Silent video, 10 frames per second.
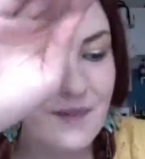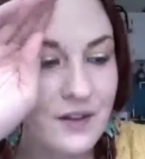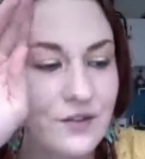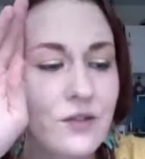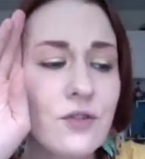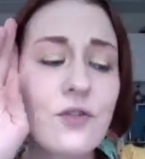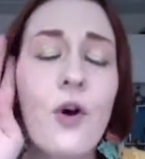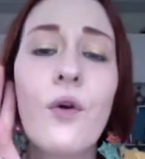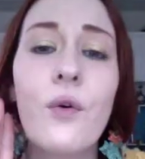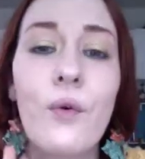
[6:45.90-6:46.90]

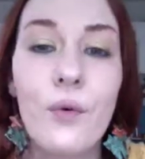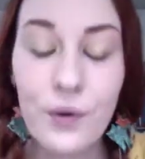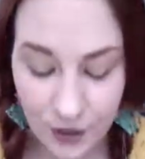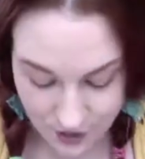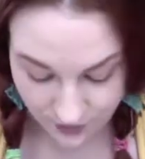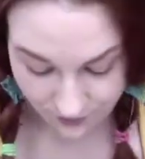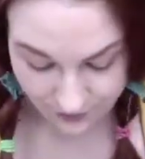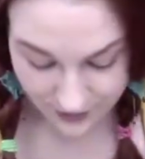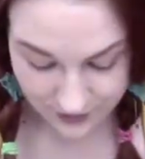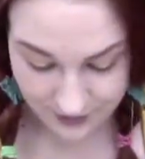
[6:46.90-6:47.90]
So
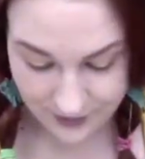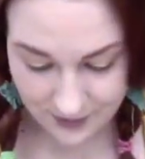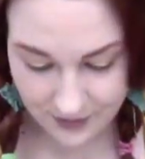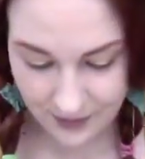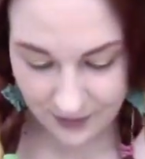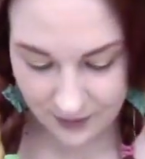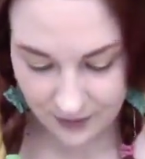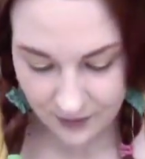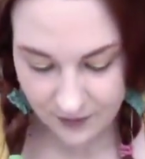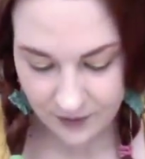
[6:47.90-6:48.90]
cute.
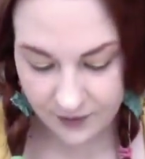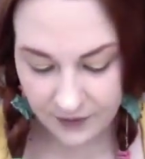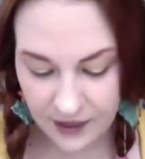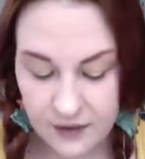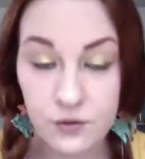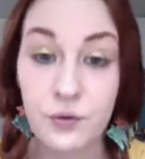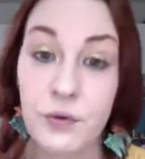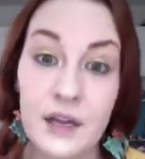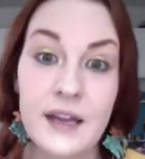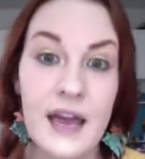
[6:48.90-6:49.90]
This set is
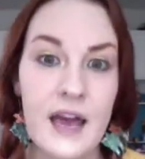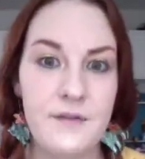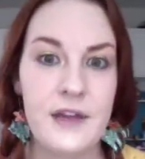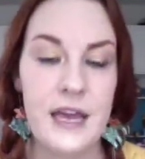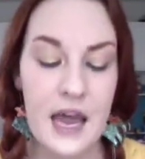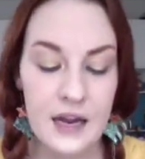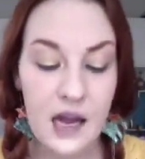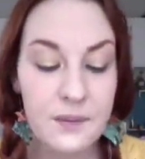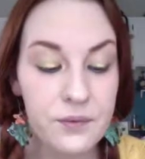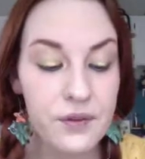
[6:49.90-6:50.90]
really heavy, and it
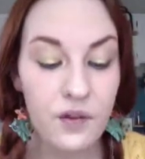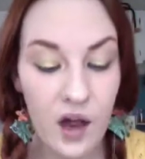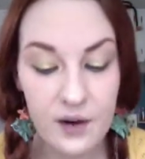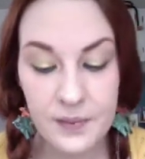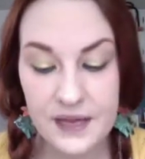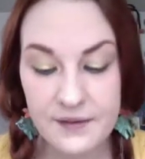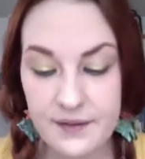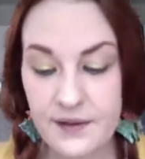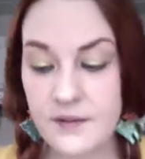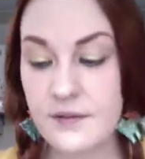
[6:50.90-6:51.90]
comes with a lot of
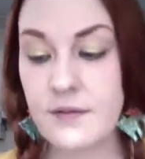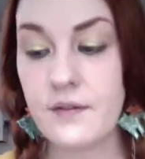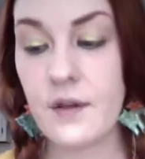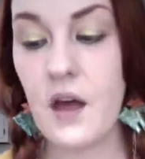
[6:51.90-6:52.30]
pieces.